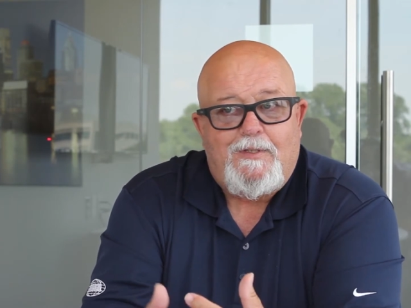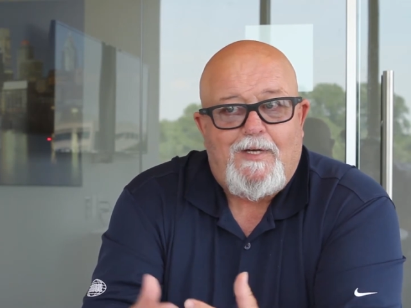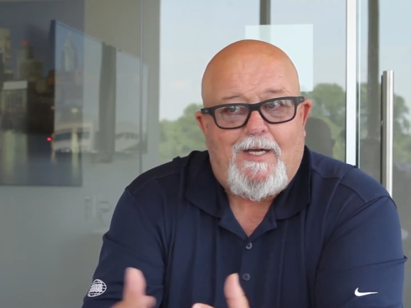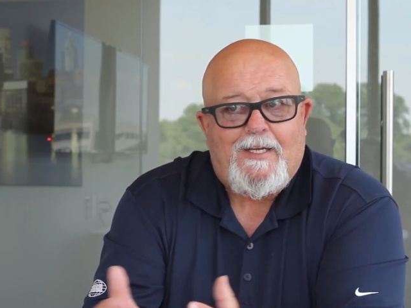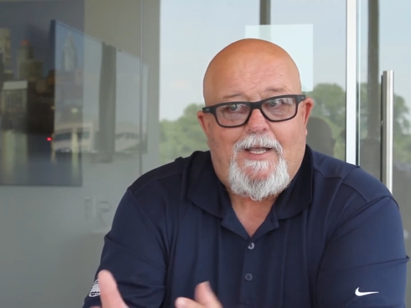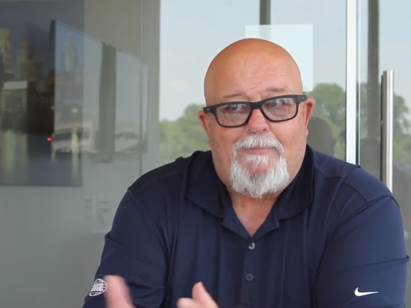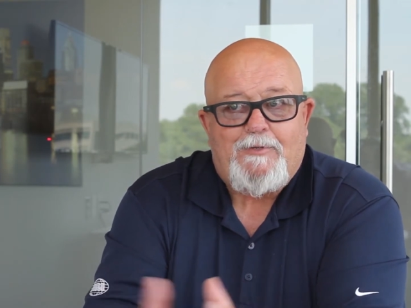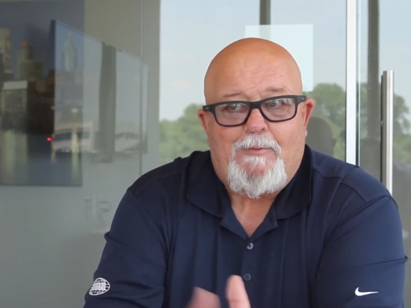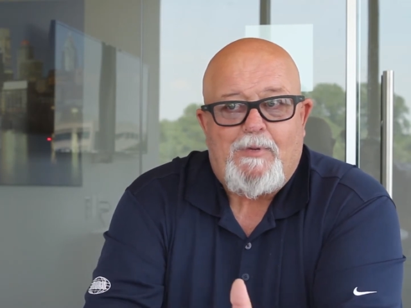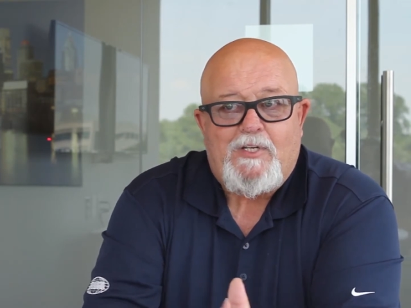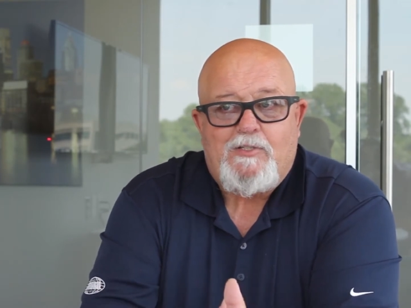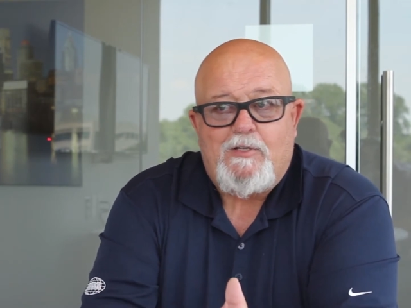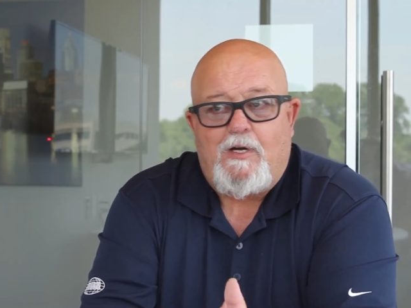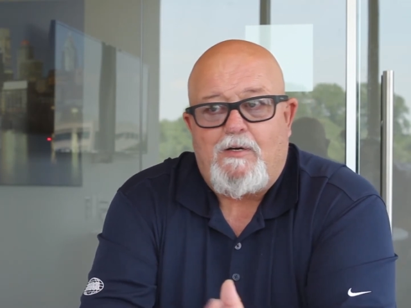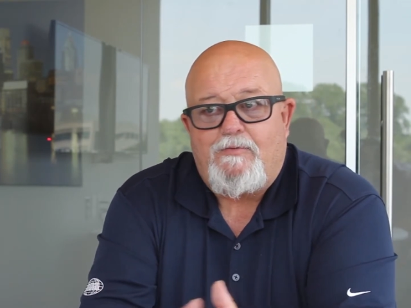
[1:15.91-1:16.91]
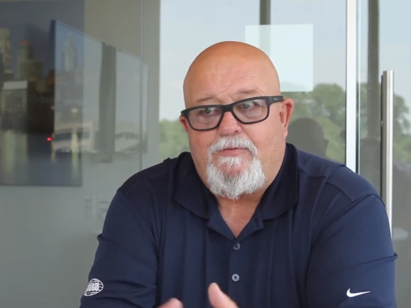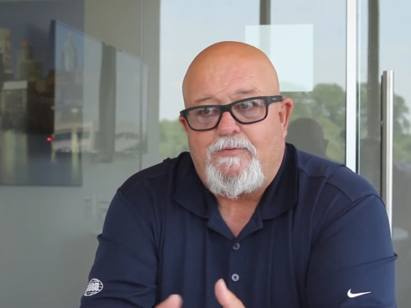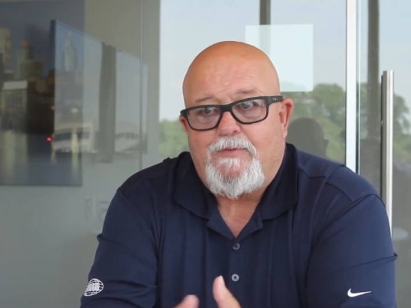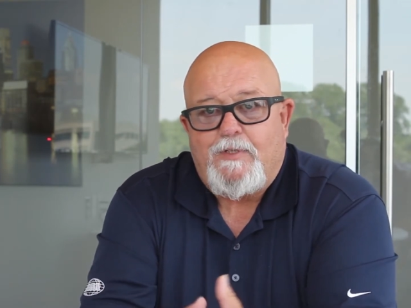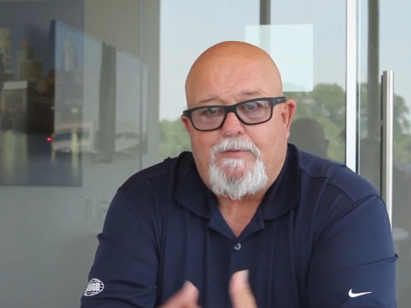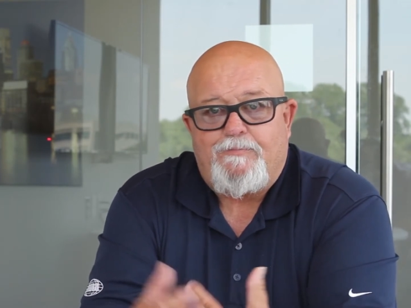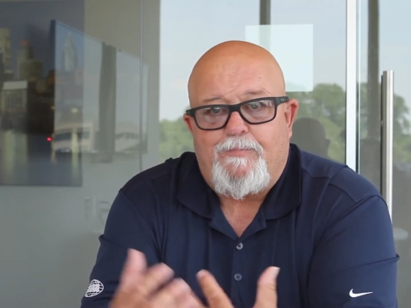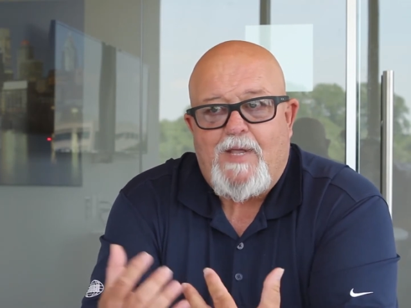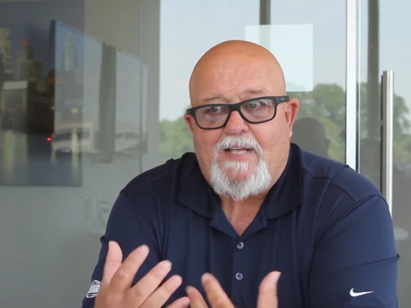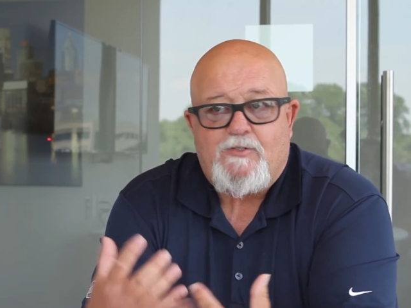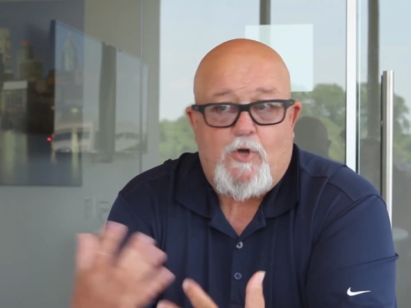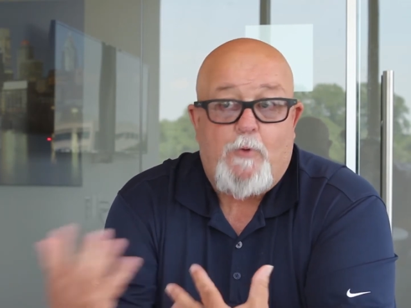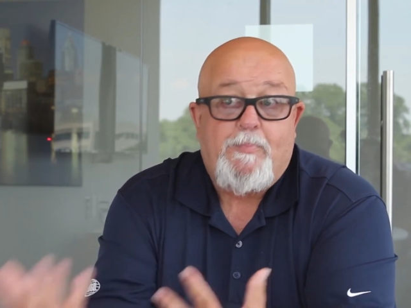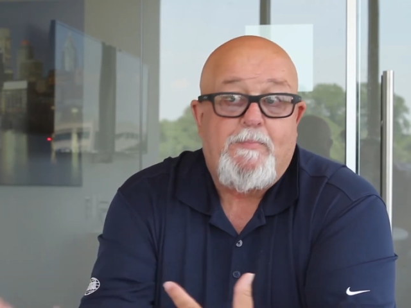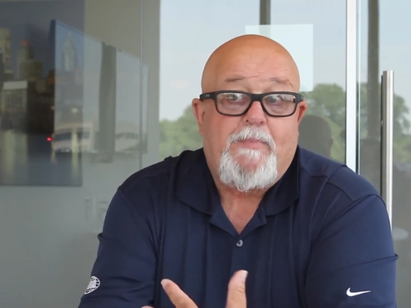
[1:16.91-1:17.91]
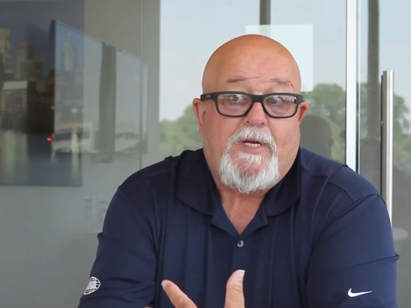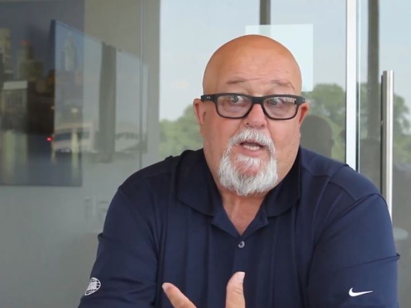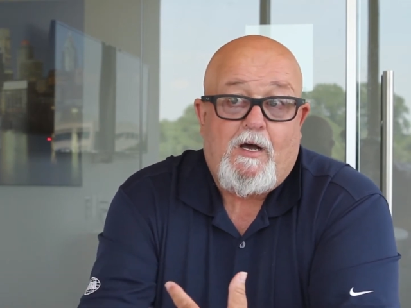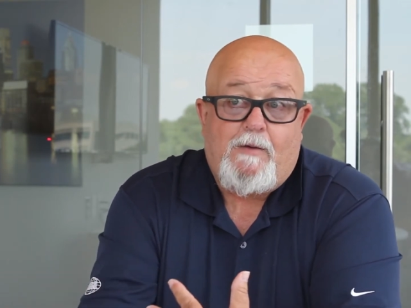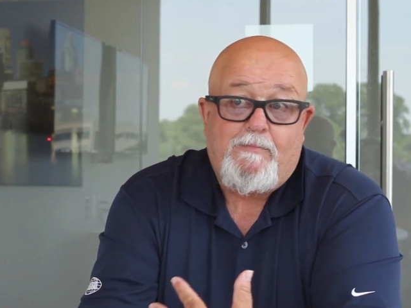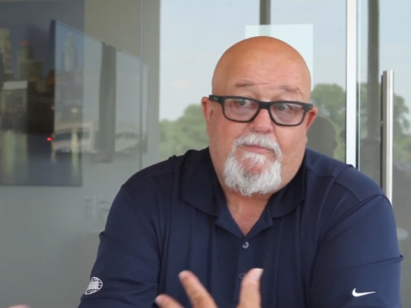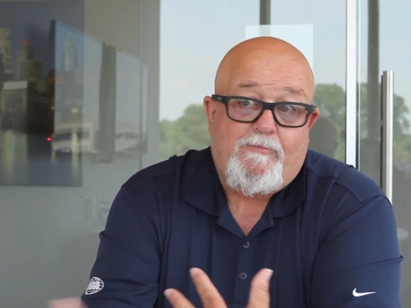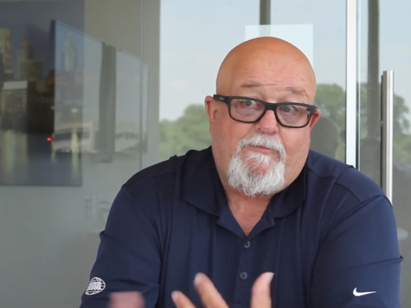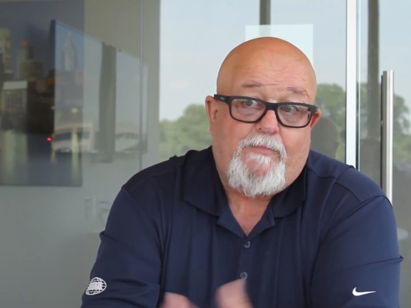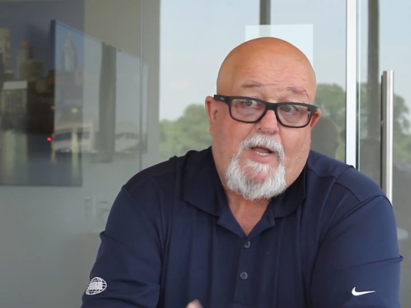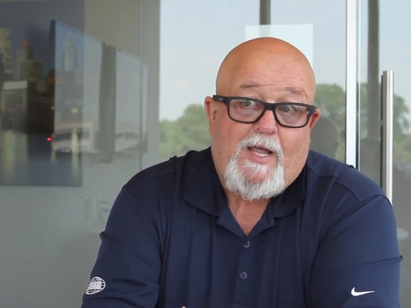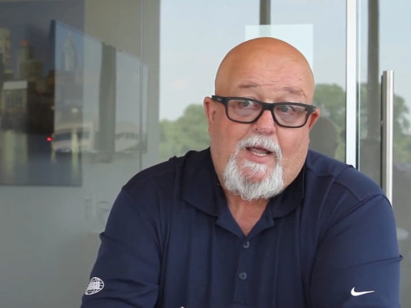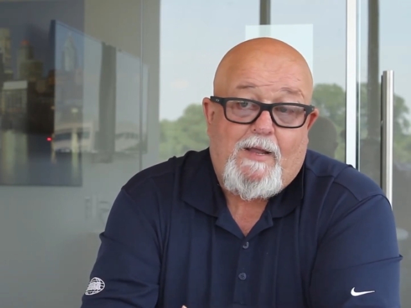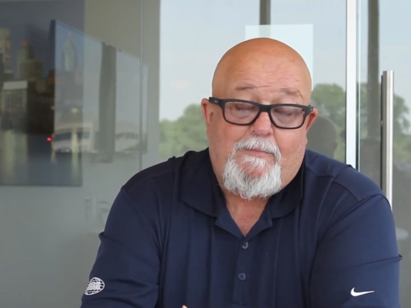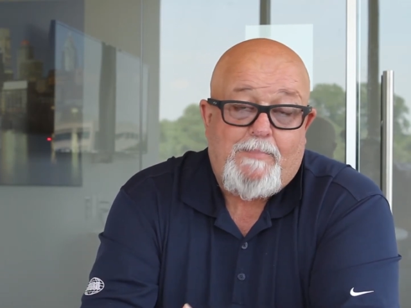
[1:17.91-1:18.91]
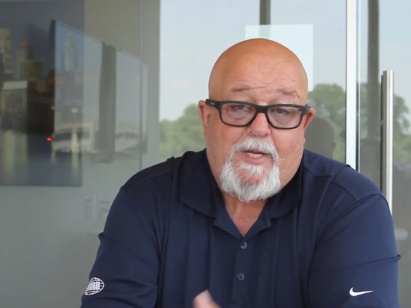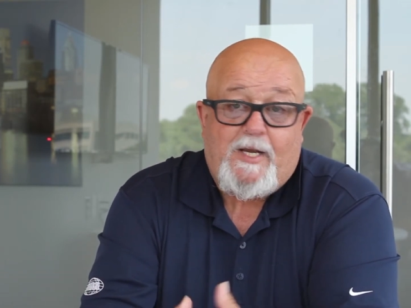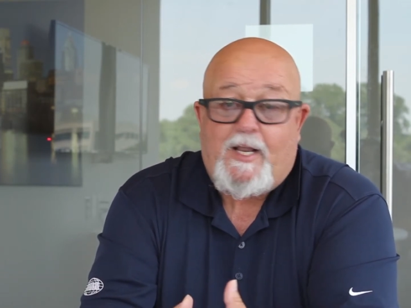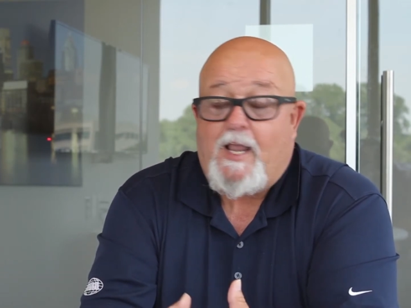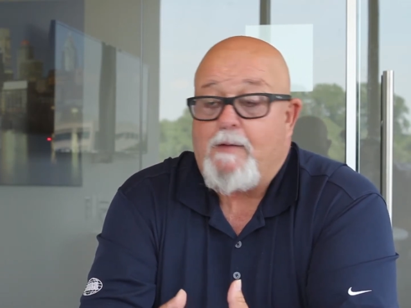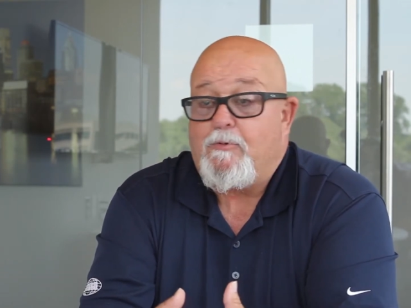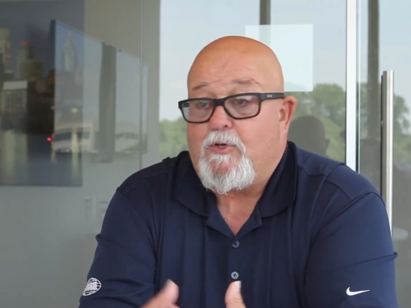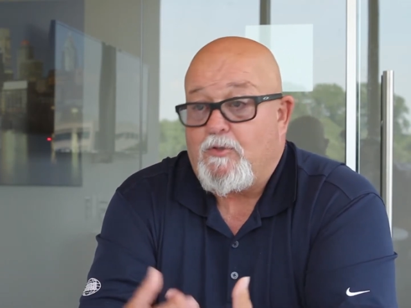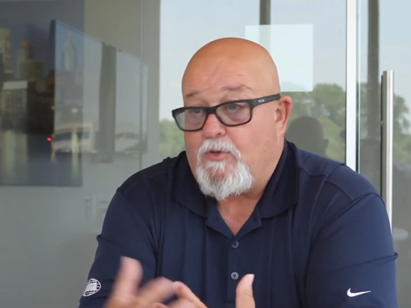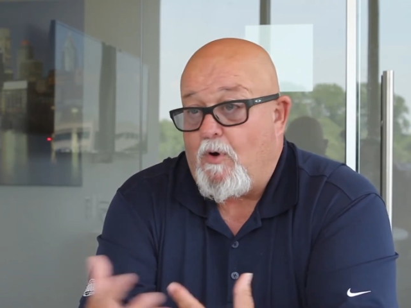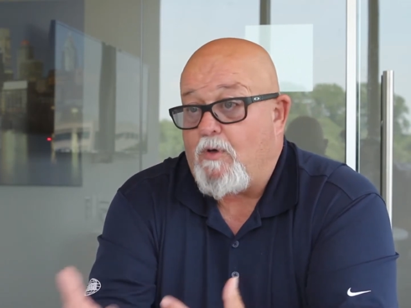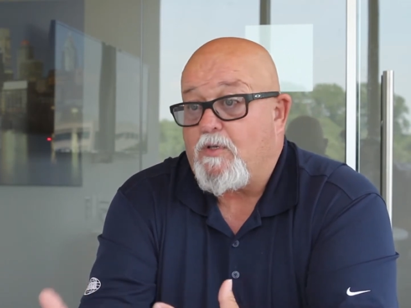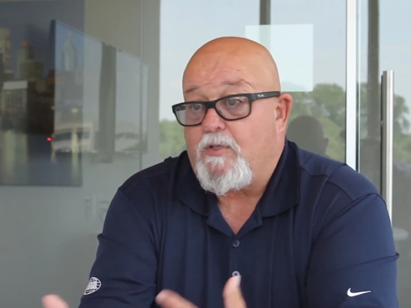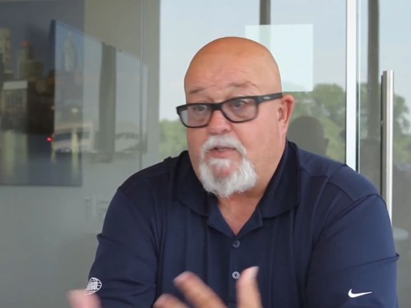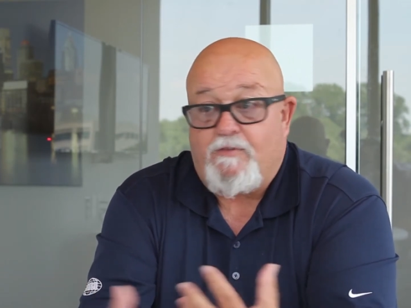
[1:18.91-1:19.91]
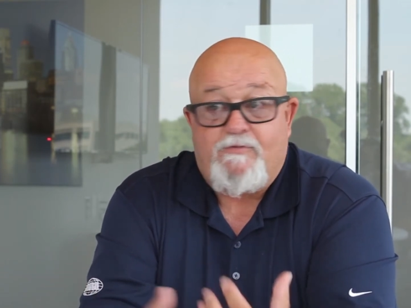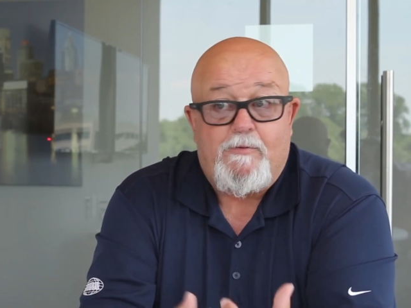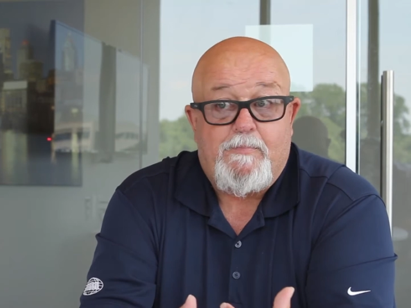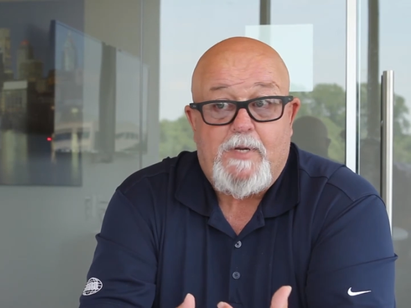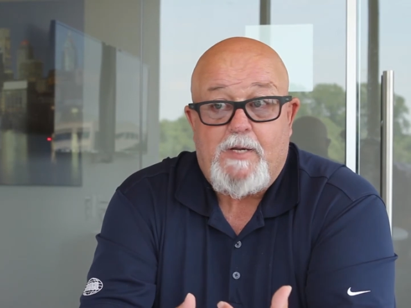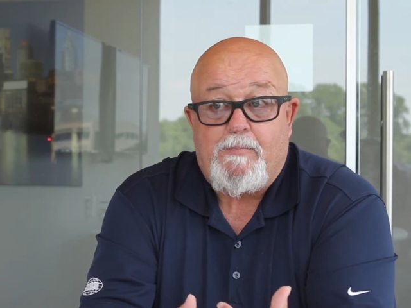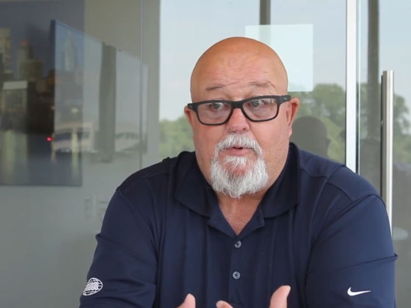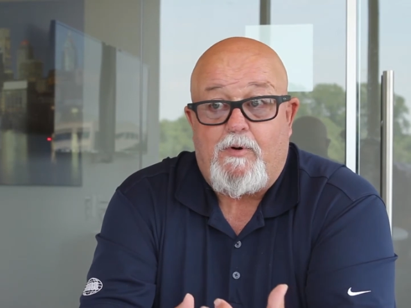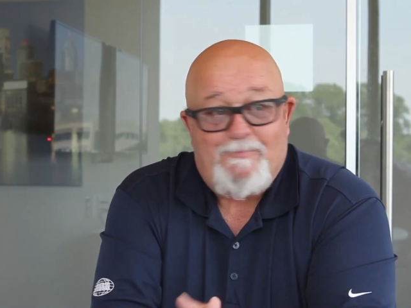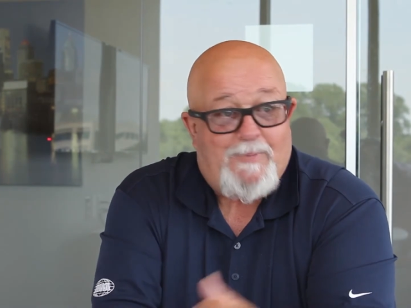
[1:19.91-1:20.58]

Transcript: I kept to myself. It has opened me up and being able to talk to different people.